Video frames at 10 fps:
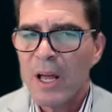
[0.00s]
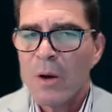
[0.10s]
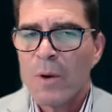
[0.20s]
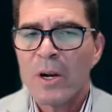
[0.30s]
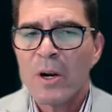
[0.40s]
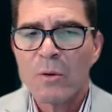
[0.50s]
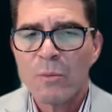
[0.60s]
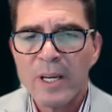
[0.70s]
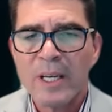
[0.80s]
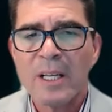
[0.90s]
when her
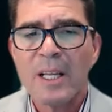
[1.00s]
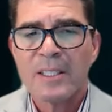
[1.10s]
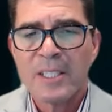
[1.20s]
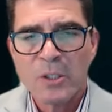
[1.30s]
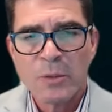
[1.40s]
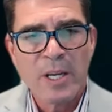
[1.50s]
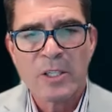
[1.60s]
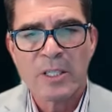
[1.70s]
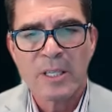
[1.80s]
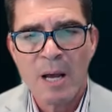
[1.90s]
real
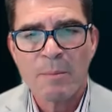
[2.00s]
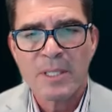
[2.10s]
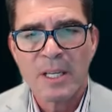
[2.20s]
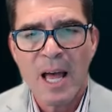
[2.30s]
situation comes to